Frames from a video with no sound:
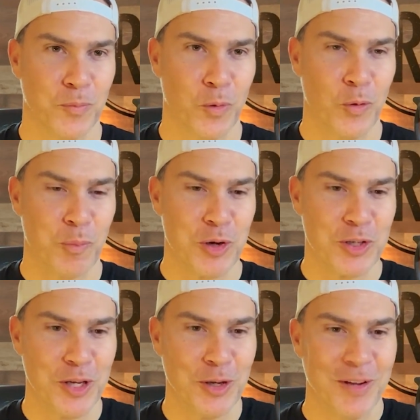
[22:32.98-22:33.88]
Awesome. Well, we
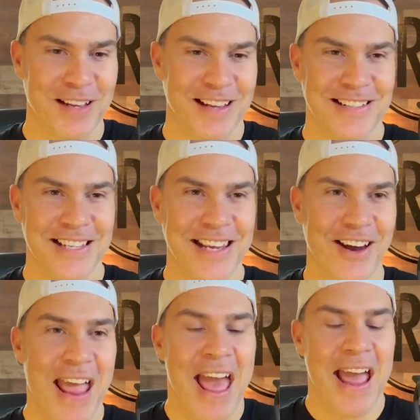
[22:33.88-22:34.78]
appreciate you. Take
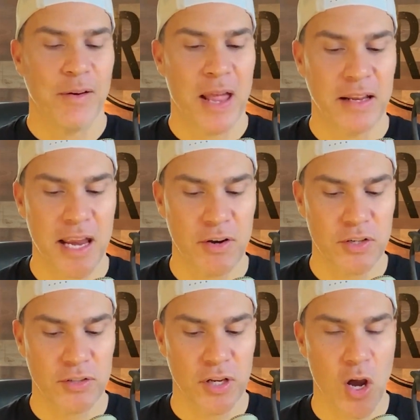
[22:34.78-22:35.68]
care. Hey, and Carrie,
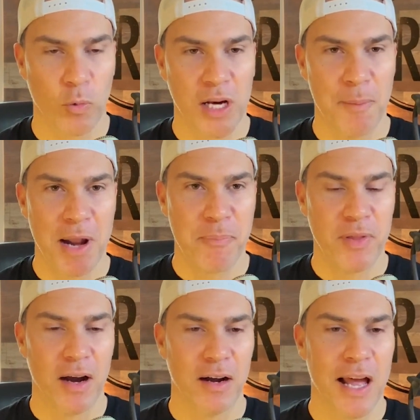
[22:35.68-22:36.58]
just so you know, we're coming up
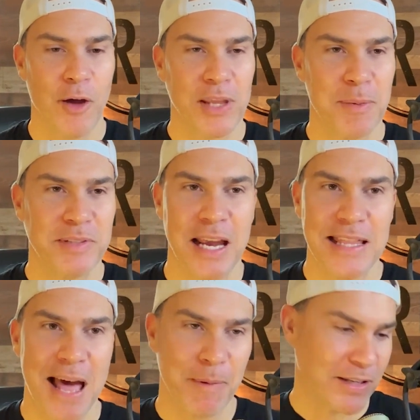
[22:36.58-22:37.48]
there. I know I keep saying
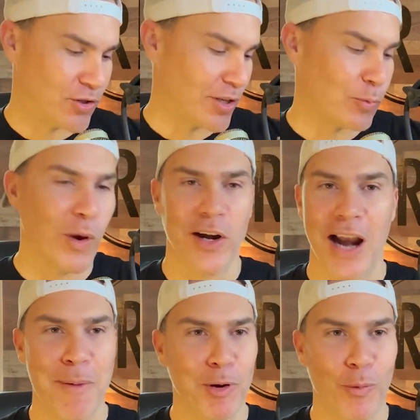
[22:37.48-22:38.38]
that. It's just winter.
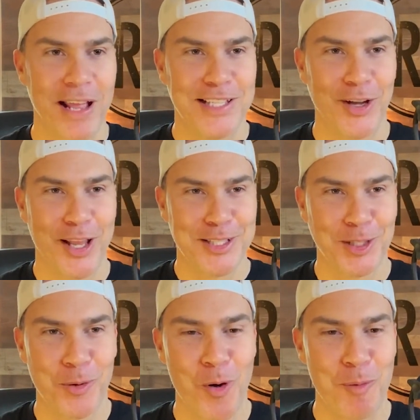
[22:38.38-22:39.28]
I'm going to wait till it gets a
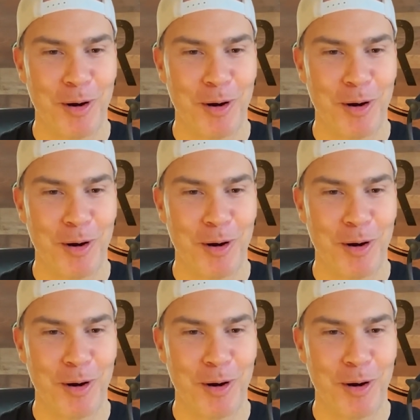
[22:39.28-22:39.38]
little warmer.